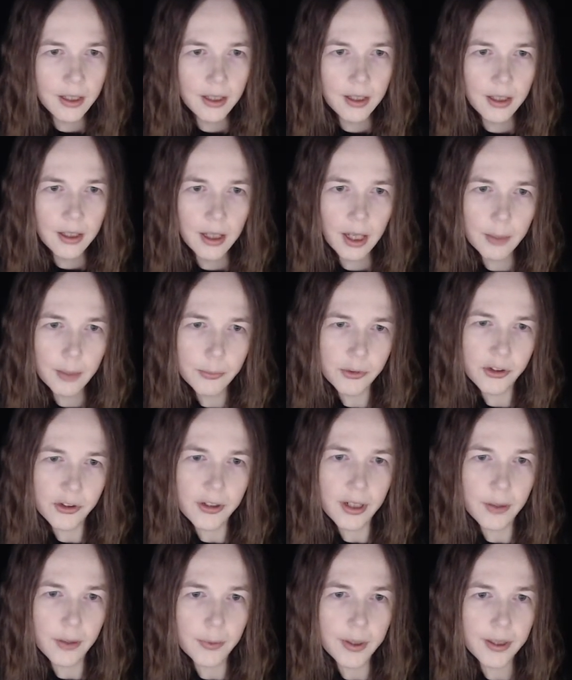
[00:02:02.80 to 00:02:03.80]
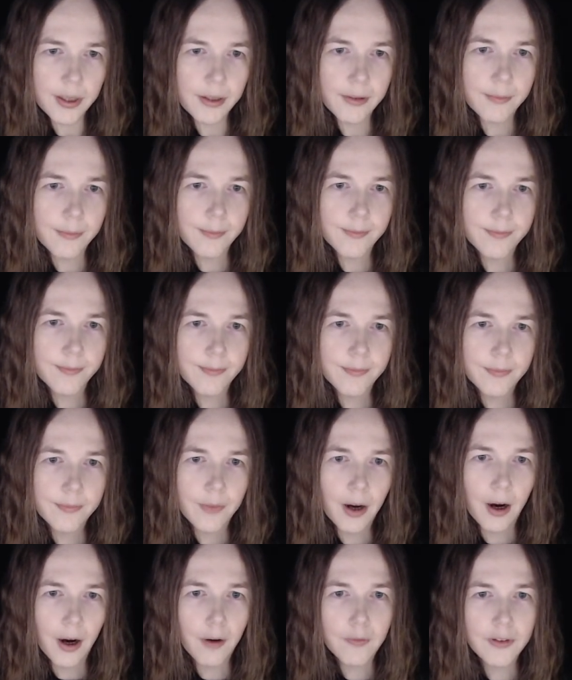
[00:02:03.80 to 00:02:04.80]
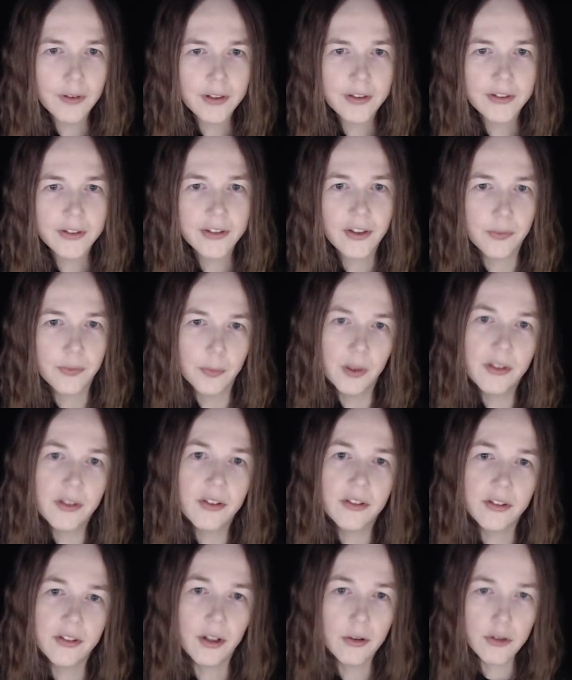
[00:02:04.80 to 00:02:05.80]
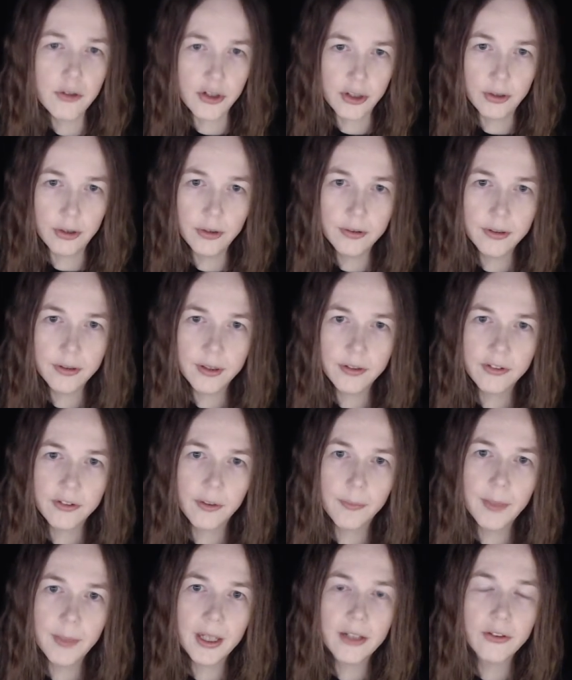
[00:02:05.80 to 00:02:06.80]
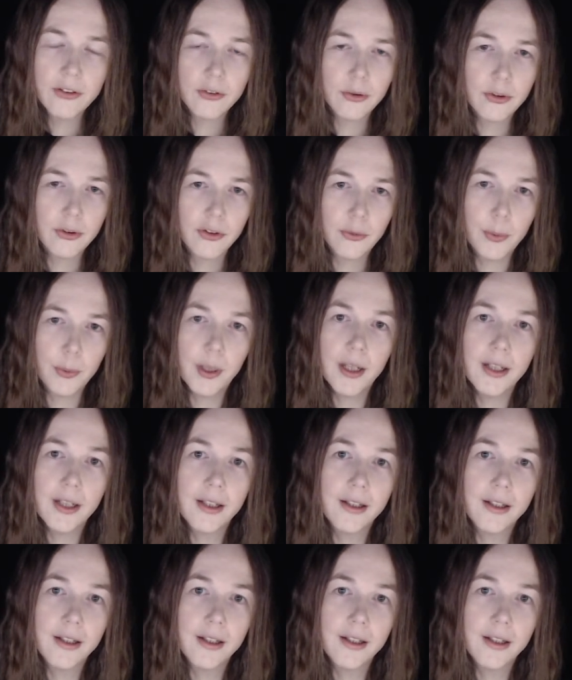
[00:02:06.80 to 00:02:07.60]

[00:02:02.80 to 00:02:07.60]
"I'm sure they will. Hopefully just as much as our children someday soon as well."